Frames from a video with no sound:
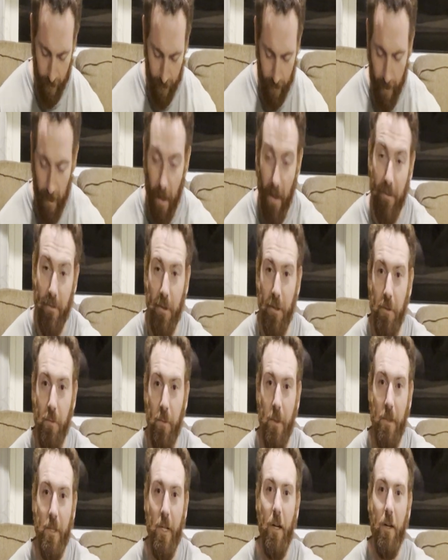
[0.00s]
Did have to
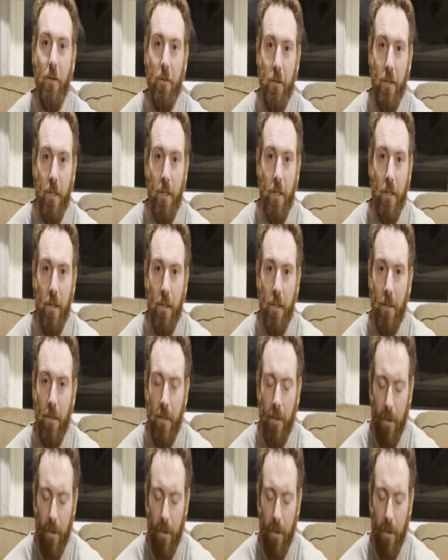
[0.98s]
switch out the